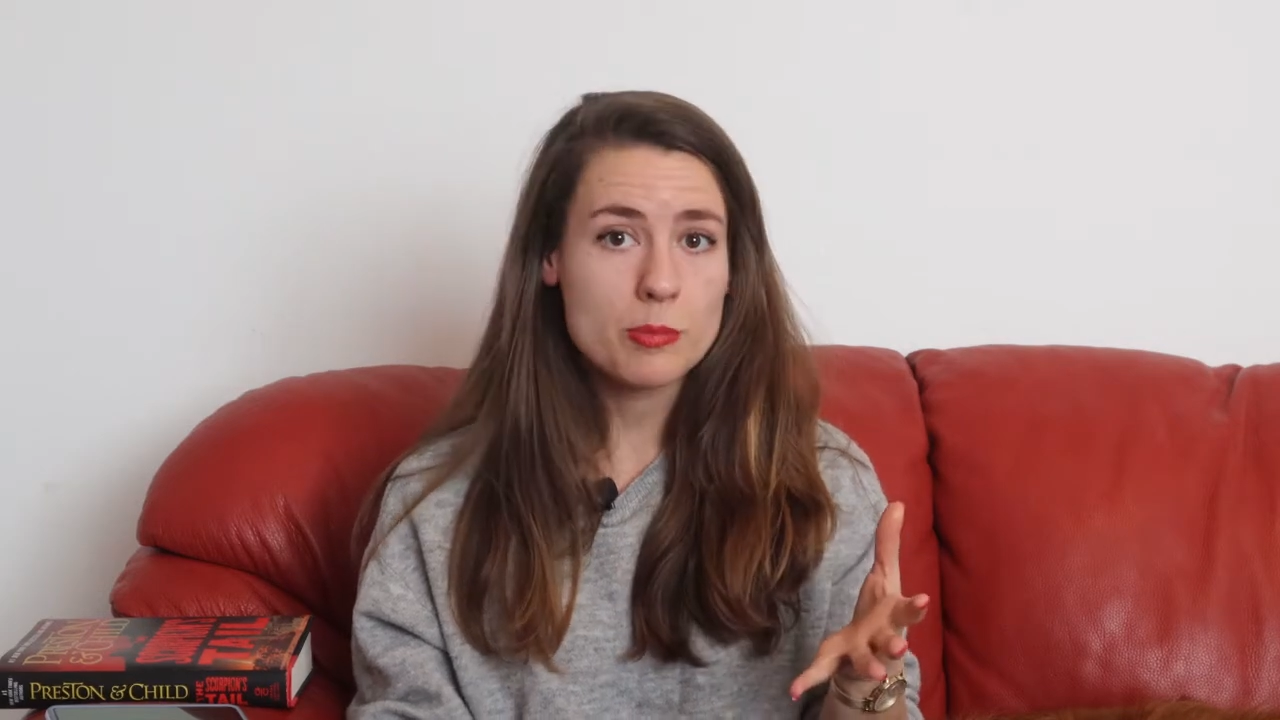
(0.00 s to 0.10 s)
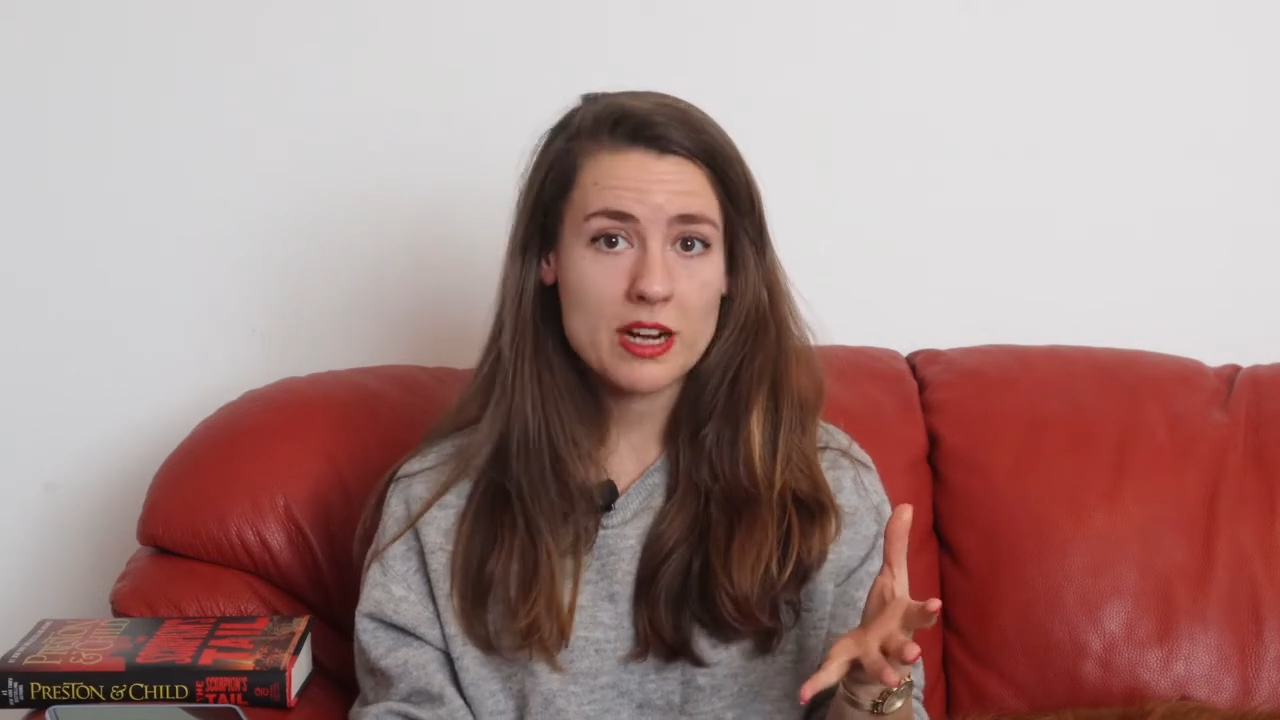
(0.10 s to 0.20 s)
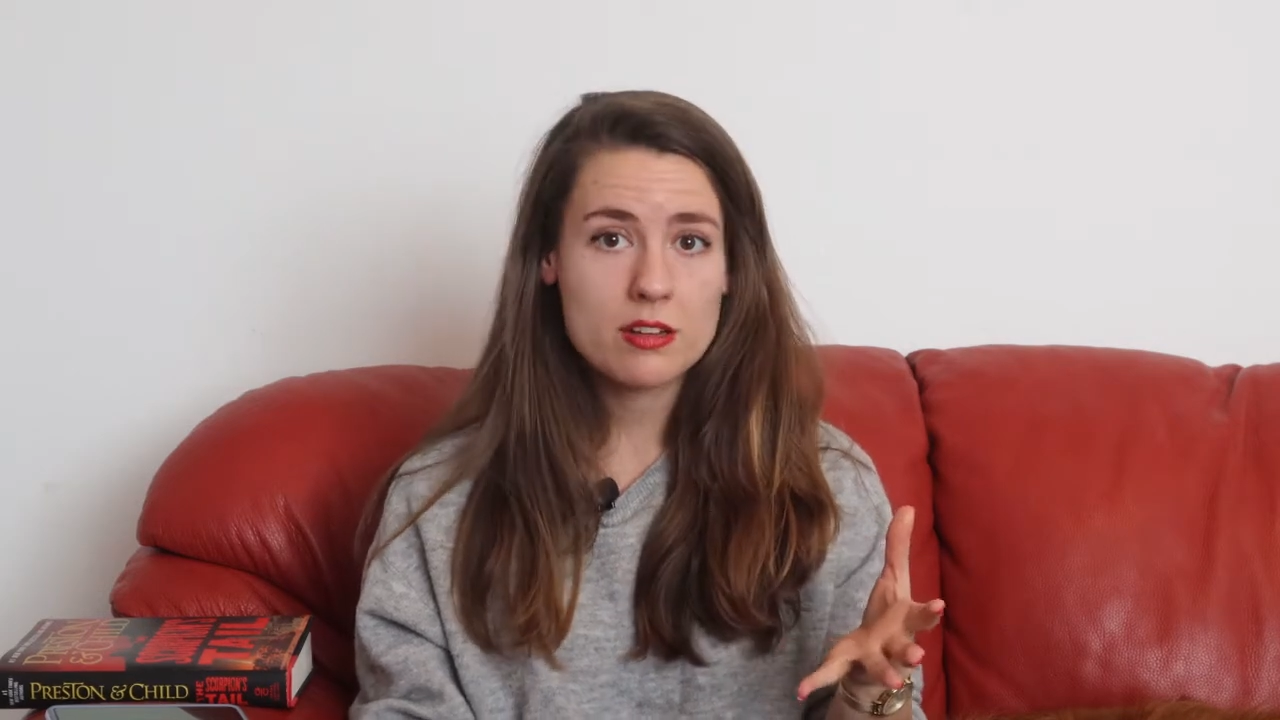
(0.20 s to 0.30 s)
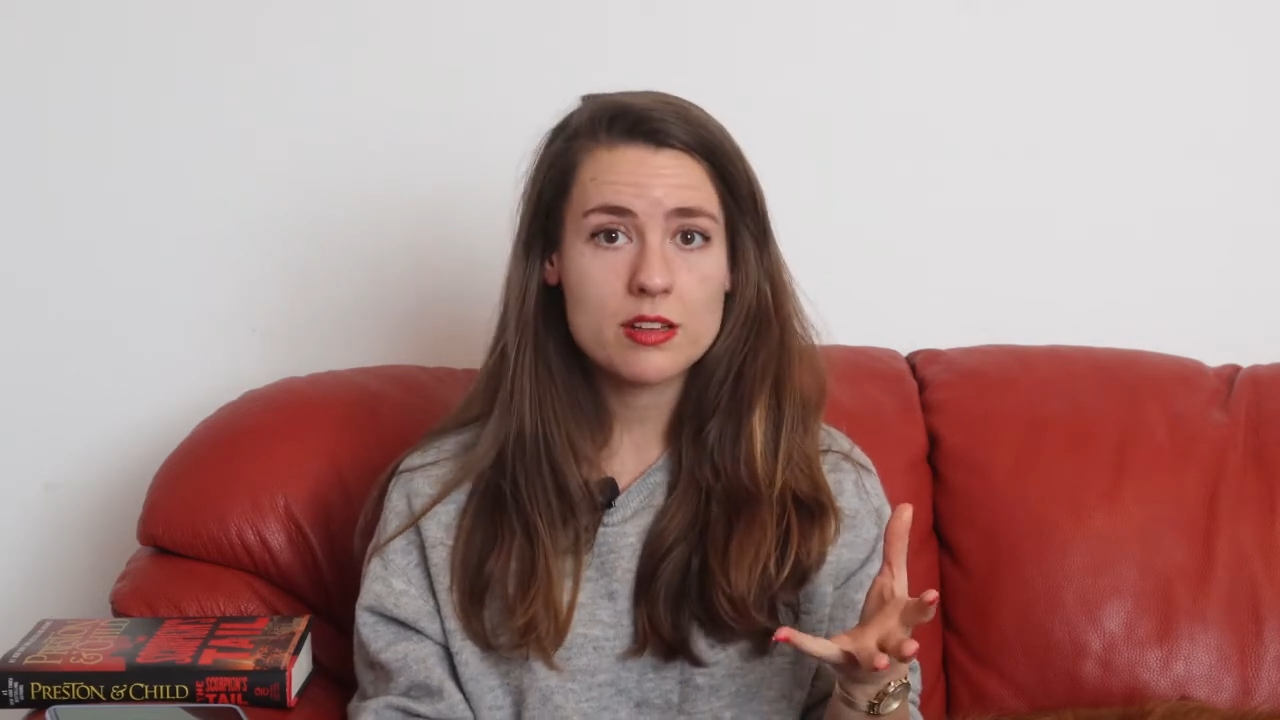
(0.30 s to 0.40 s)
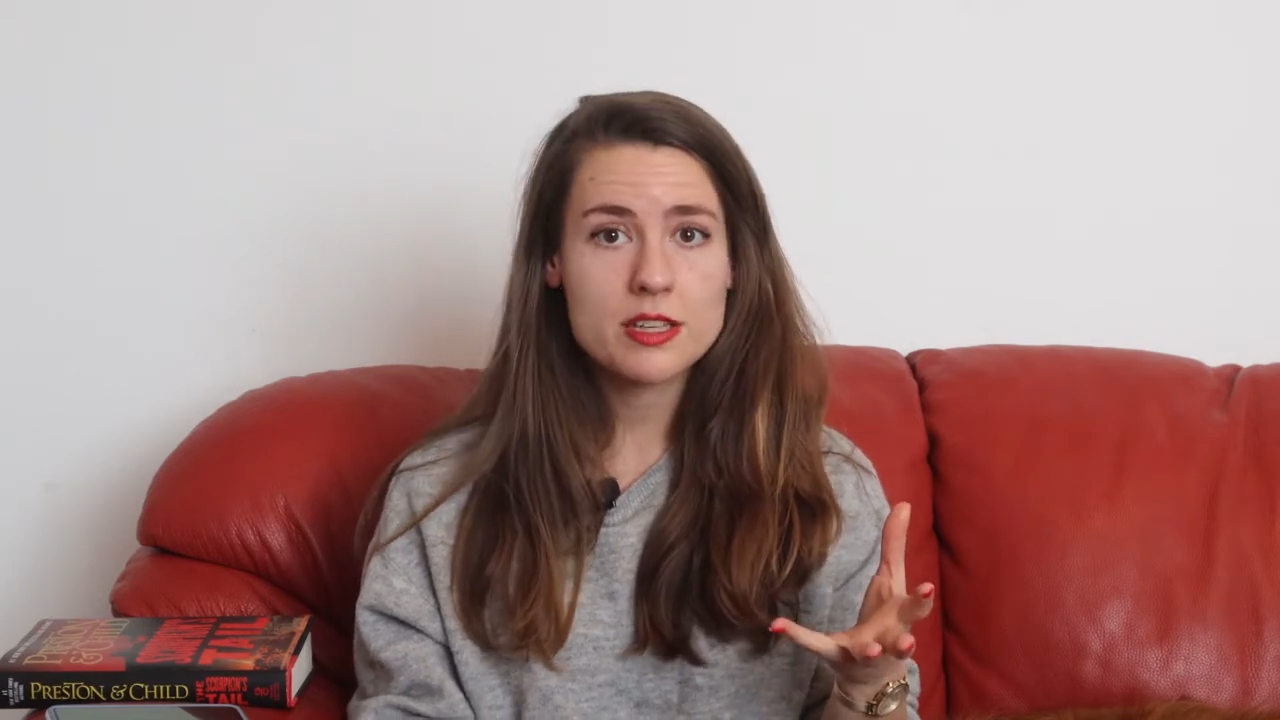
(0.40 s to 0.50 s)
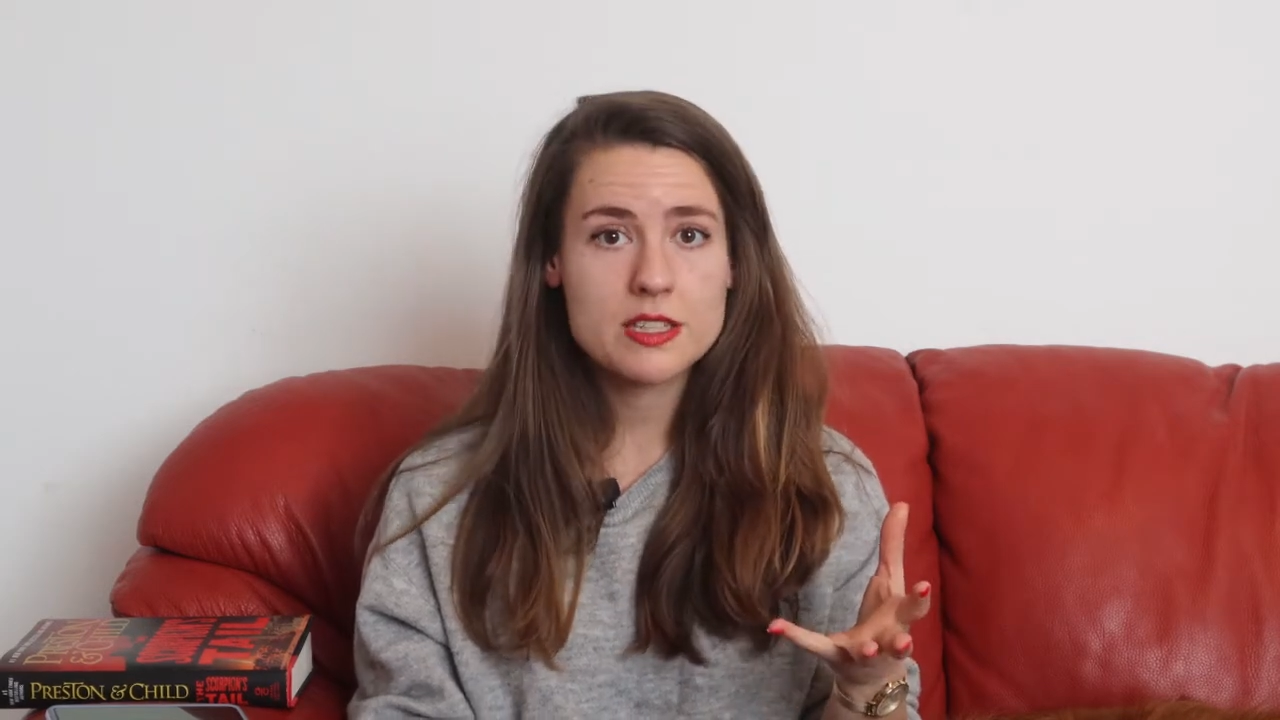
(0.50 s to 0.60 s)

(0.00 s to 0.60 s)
medical